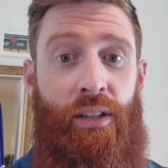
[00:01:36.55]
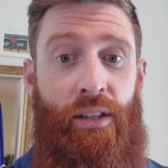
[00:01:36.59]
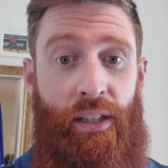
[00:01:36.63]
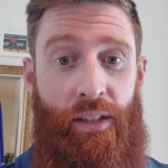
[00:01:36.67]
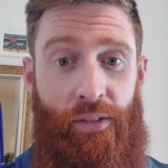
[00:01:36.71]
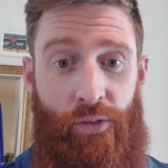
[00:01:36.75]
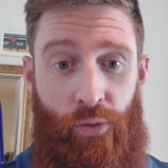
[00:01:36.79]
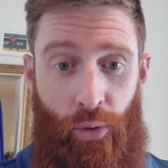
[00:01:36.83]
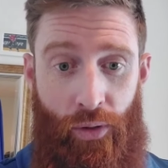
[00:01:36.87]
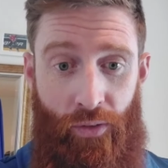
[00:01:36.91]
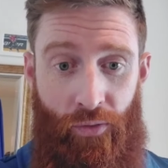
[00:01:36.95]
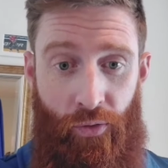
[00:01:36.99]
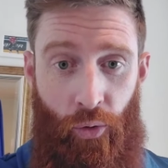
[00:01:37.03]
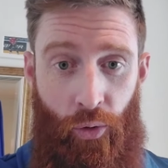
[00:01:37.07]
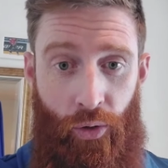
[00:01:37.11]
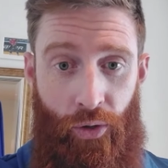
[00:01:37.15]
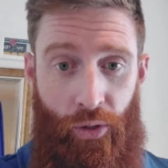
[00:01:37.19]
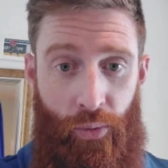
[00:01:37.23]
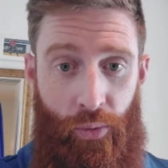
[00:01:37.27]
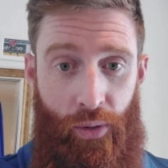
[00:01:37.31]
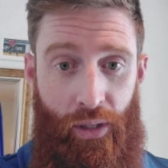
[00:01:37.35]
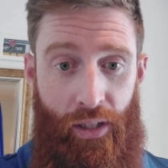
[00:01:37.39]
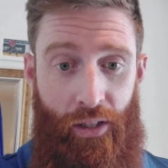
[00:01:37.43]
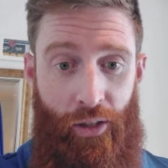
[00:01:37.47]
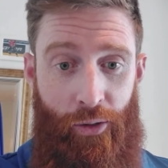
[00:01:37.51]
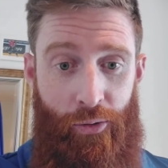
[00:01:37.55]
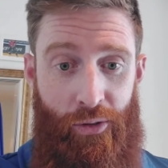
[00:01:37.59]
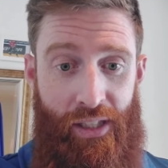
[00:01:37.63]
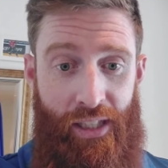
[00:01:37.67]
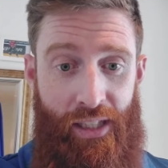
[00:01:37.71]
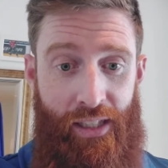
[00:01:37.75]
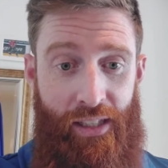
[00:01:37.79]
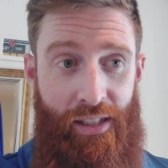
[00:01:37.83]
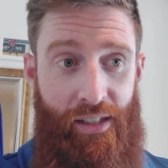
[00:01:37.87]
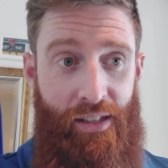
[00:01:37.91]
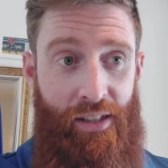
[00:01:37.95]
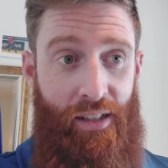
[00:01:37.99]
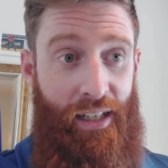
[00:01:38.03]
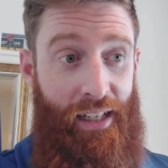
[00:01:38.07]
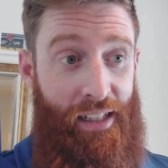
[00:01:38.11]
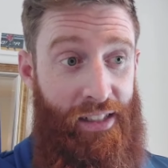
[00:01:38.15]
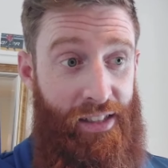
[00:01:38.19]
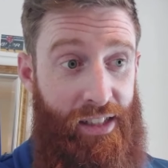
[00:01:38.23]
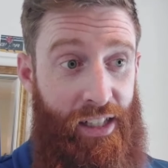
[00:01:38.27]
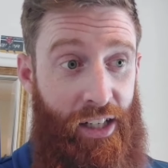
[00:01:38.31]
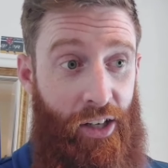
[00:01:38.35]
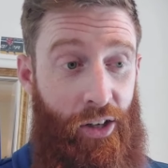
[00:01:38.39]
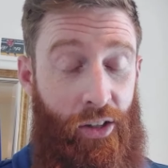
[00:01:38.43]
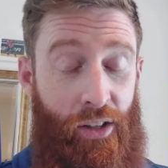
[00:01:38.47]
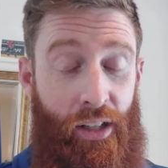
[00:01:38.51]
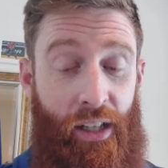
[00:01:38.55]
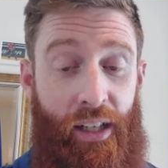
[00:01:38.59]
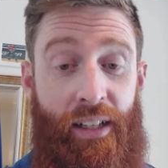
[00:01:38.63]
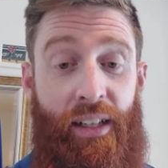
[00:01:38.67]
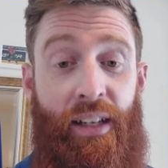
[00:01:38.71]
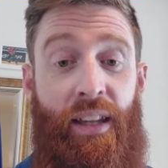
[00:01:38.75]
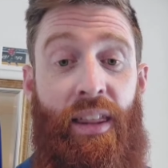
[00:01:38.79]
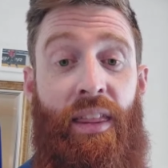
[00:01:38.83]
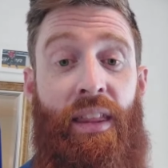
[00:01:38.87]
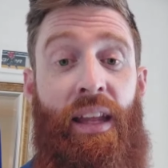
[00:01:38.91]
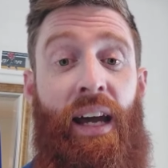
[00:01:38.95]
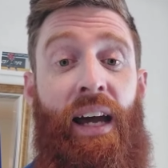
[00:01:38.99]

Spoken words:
Leafs win 4-3 in OT against Carolina.